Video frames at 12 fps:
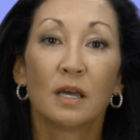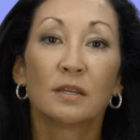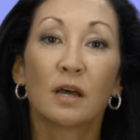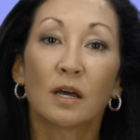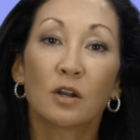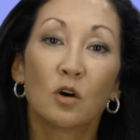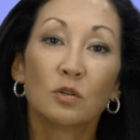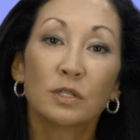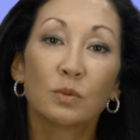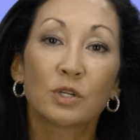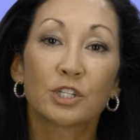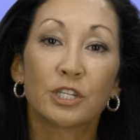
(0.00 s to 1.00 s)
Not
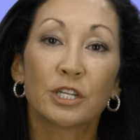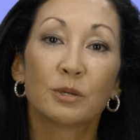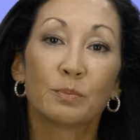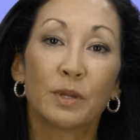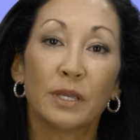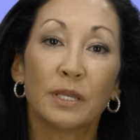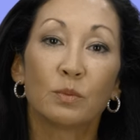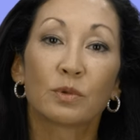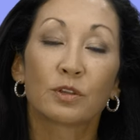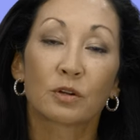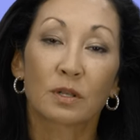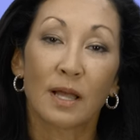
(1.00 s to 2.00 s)
only was she competing
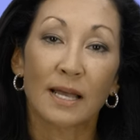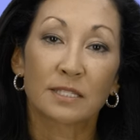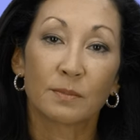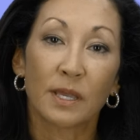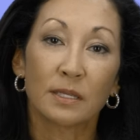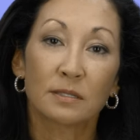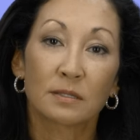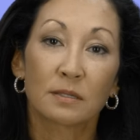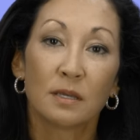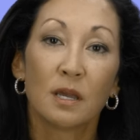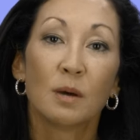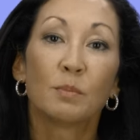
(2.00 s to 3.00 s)
with her classmates,
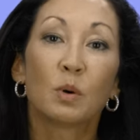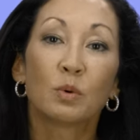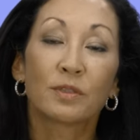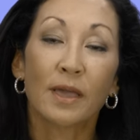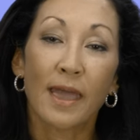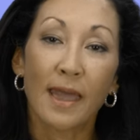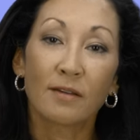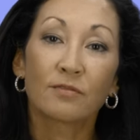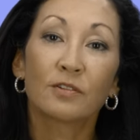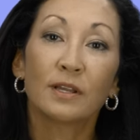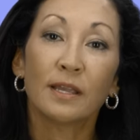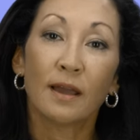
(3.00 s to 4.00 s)
but with
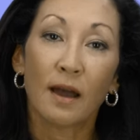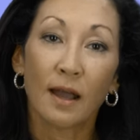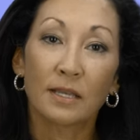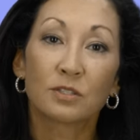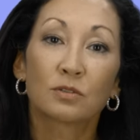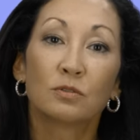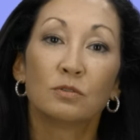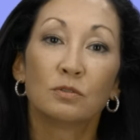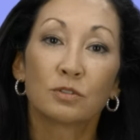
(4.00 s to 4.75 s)
every high school